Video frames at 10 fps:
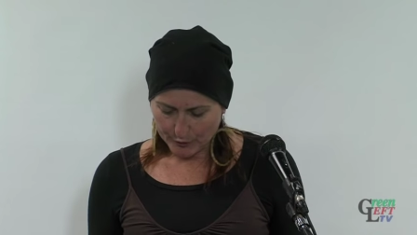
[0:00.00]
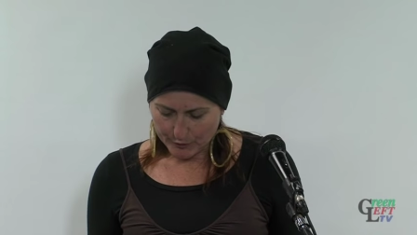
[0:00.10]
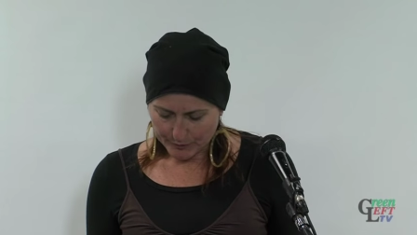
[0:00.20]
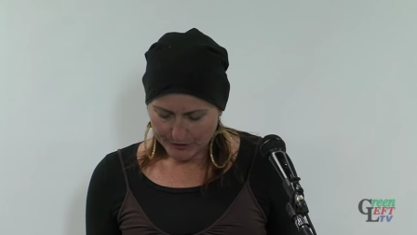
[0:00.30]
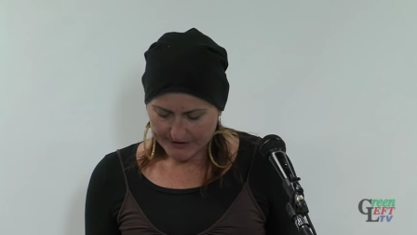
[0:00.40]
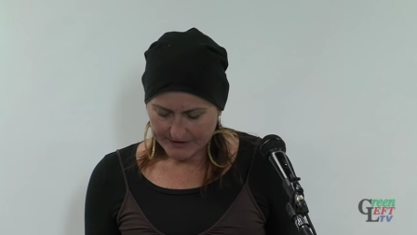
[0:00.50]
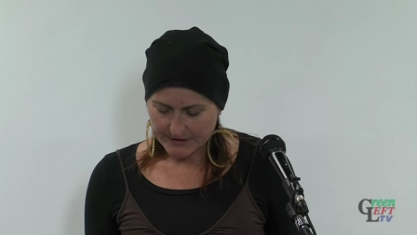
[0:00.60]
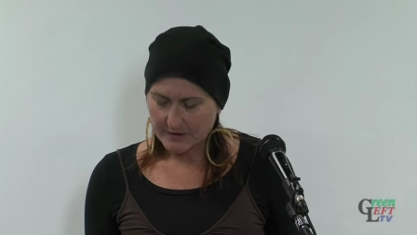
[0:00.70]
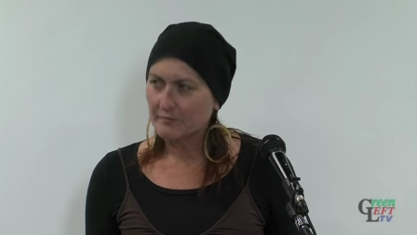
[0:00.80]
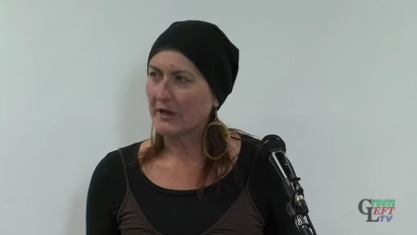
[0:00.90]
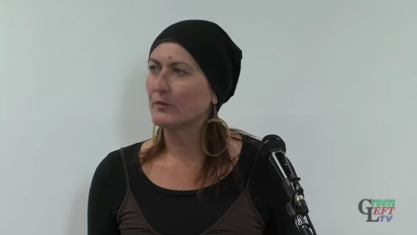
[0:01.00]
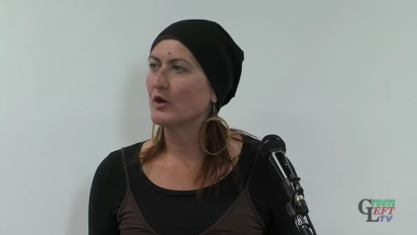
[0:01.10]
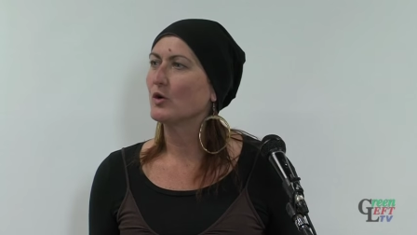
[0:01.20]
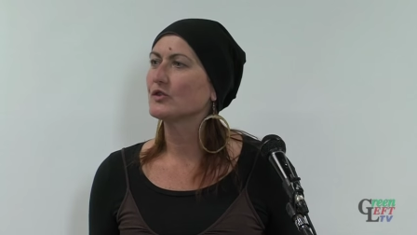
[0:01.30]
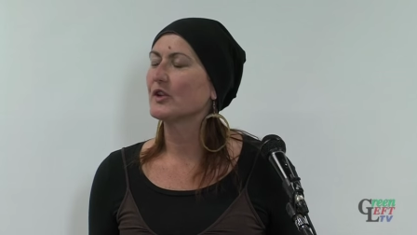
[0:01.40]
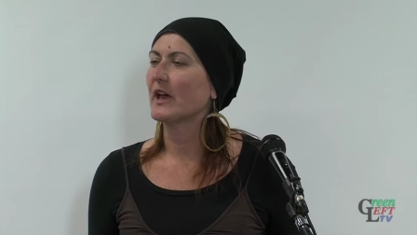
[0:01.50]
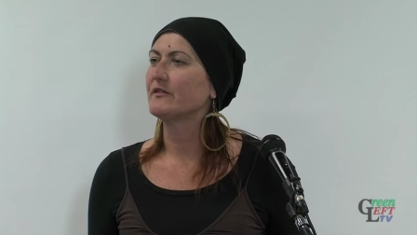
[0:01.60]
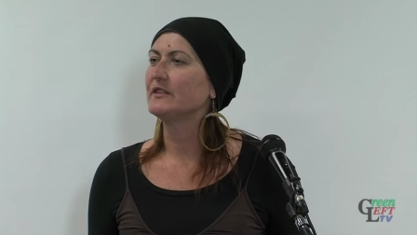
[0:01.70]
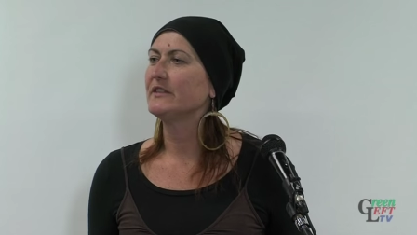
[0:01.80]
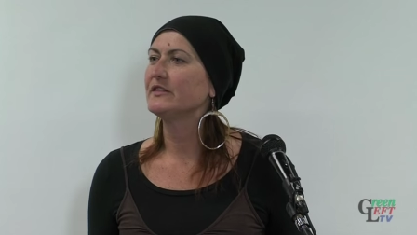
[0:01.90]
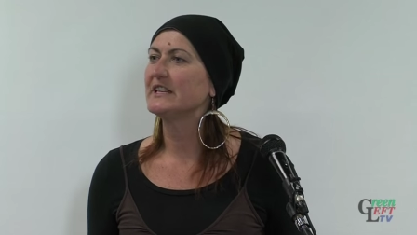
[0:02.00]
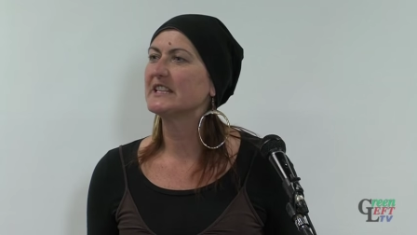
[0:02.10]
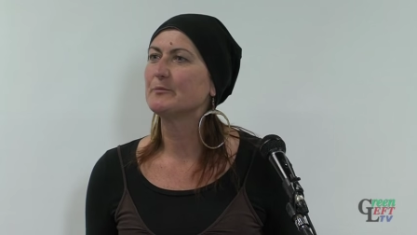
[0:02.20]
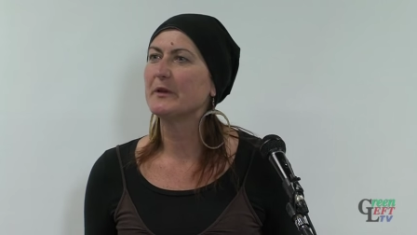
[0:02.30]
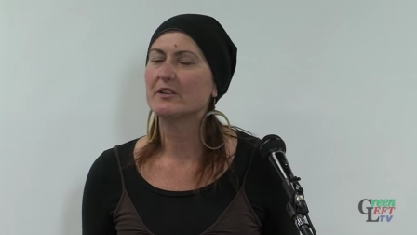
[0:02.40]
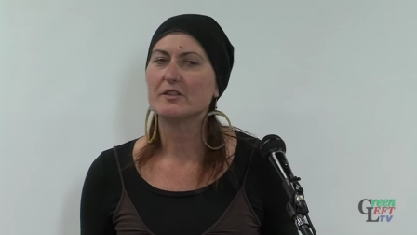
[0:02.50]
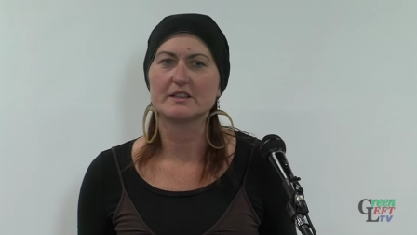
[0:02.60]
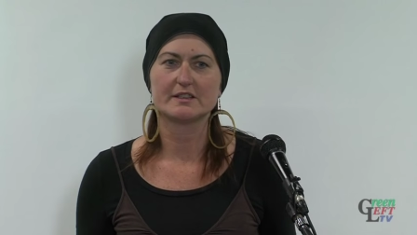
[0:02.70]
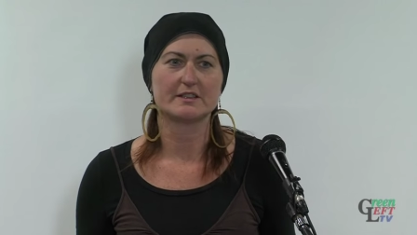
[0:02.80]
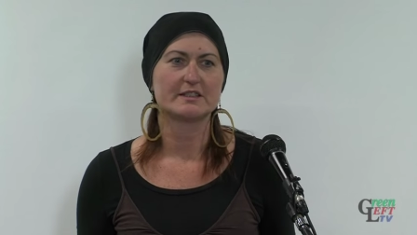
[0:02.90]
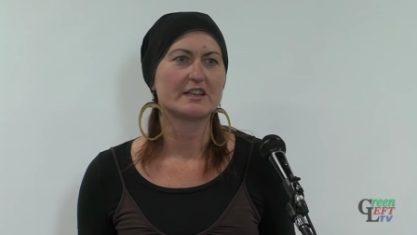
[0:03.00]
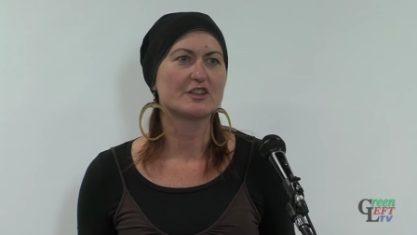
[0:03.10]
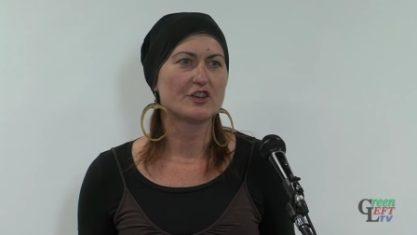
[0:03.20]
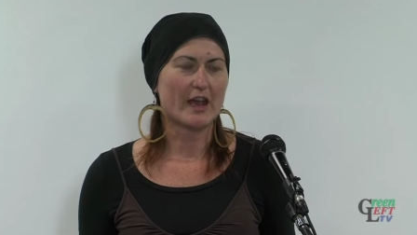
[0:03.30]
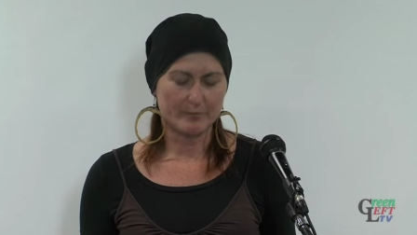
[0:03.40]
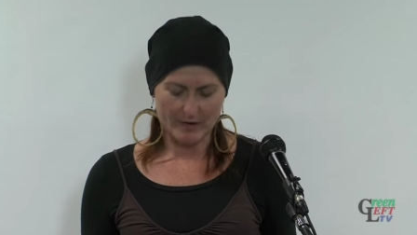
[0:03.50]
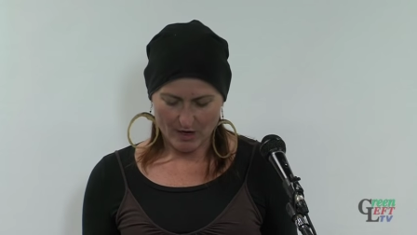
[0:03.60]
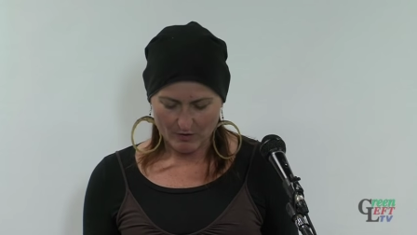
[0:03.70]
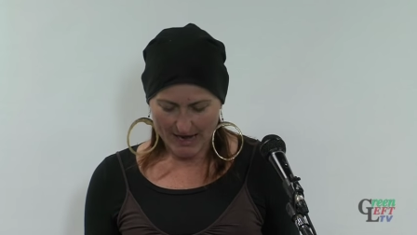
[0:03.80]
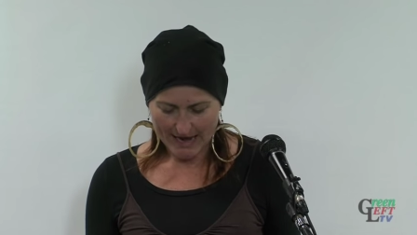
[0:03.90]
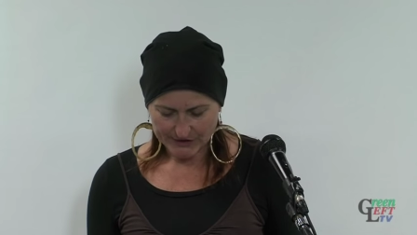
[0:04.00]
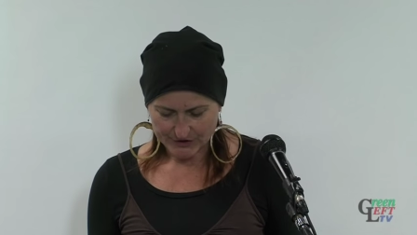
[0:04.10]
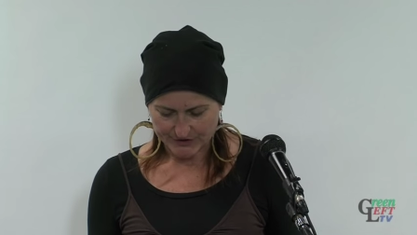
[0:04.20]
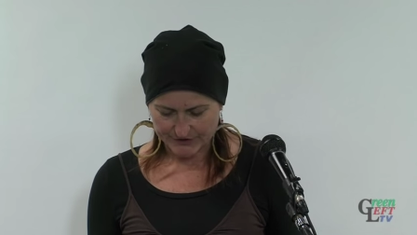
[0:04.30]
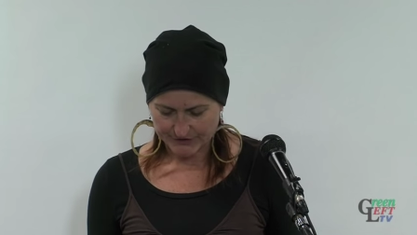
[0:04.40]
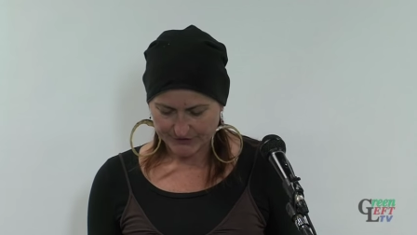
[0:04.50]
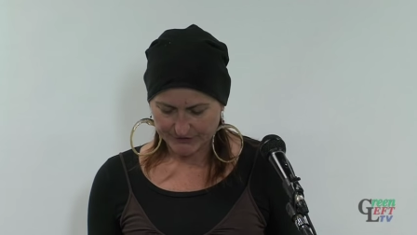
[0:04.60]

blueprint, but we also have lived experiences that shape our actions.